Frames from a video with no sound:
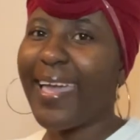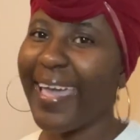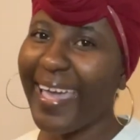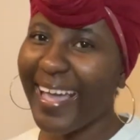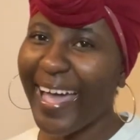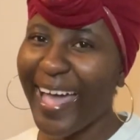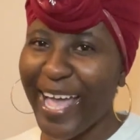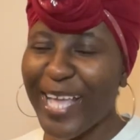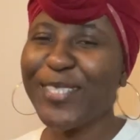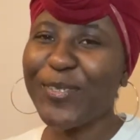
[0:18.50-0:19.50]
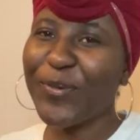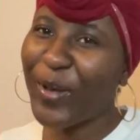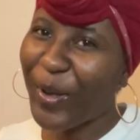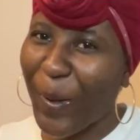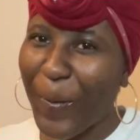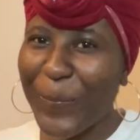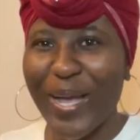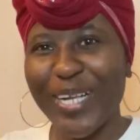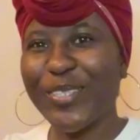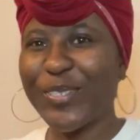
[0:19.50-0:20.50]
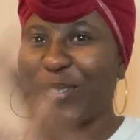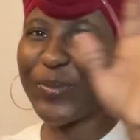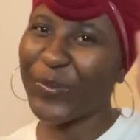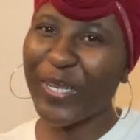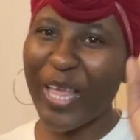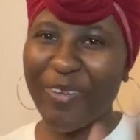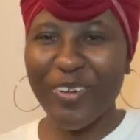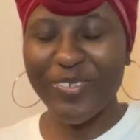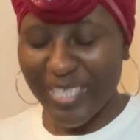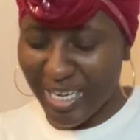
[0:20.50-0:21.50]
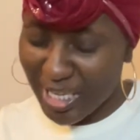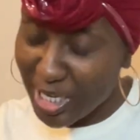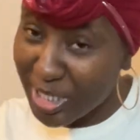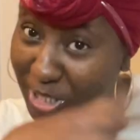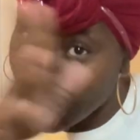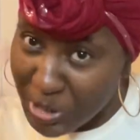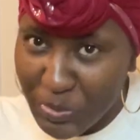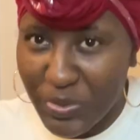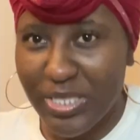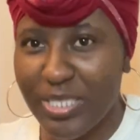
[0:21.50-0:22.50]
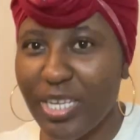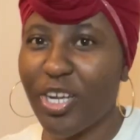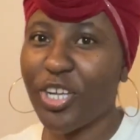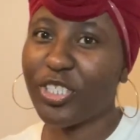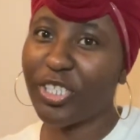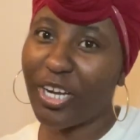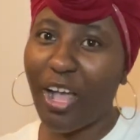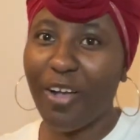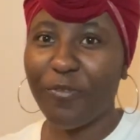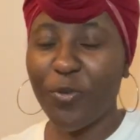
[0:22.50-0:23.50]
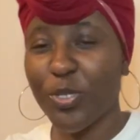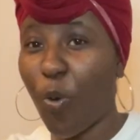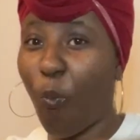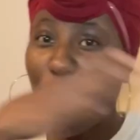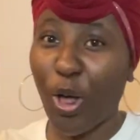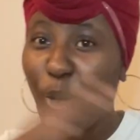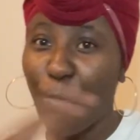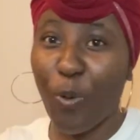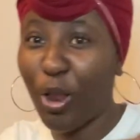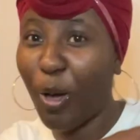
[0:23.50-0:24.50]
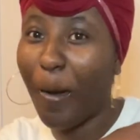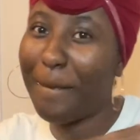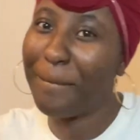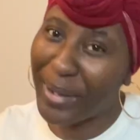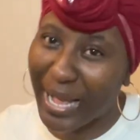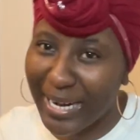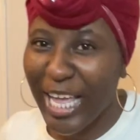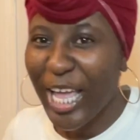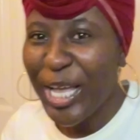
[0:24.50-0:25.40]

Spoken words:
Hey guys, welcome back to the Sweet Life of Shana. You don't know it's a girl, Shana. Of course, welcome back.